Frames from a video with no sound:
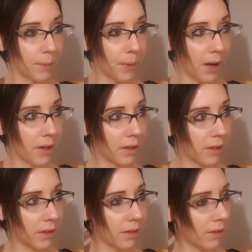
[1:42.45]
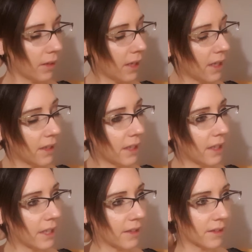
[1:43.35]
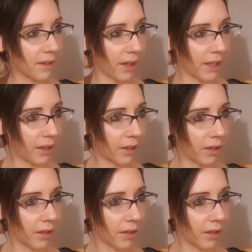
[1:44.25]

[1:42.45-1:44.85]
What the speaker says: but it is like,